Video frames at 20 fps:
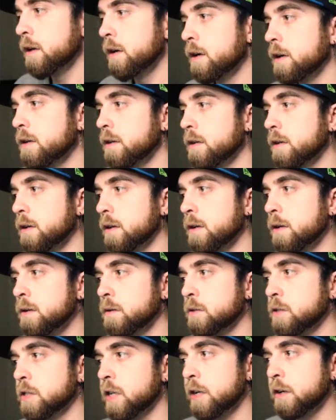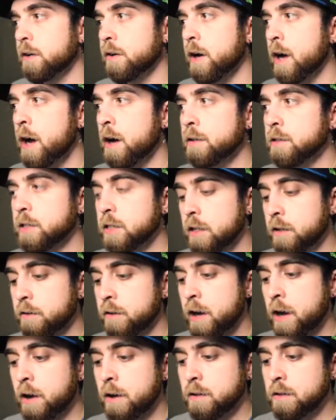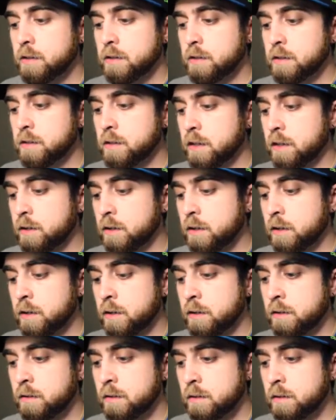There you go, check her out, check her out. Sick card.